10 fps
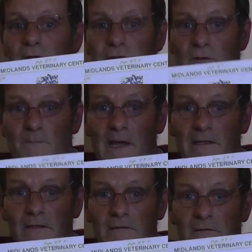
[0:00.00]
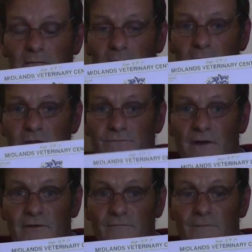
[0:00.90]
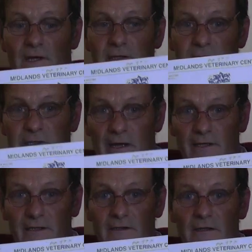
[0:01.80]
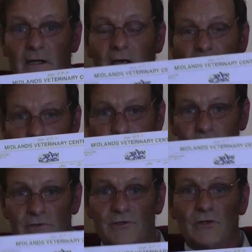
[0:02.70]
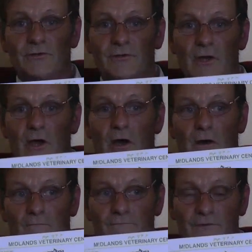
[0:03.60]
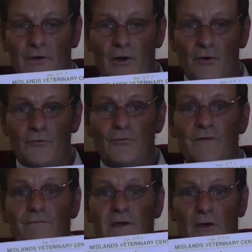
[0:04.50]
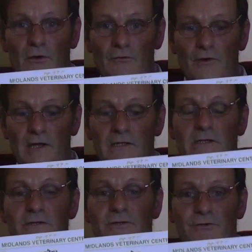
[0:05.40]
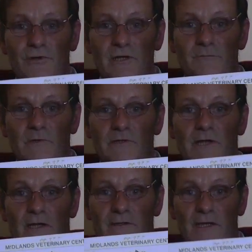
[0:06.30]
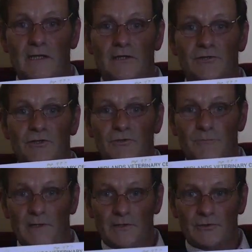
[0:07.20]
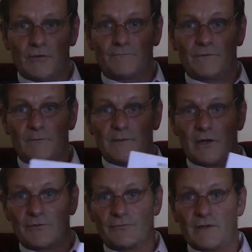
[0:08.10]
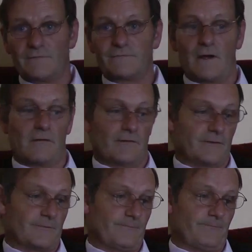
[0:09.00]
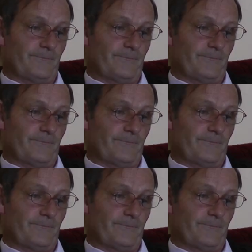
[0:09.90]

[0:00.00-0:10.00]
this companion, this friend of mine died as a result of the horrific, horrendous treatment and negligence by the Turf Club and Horse Racing Ireland.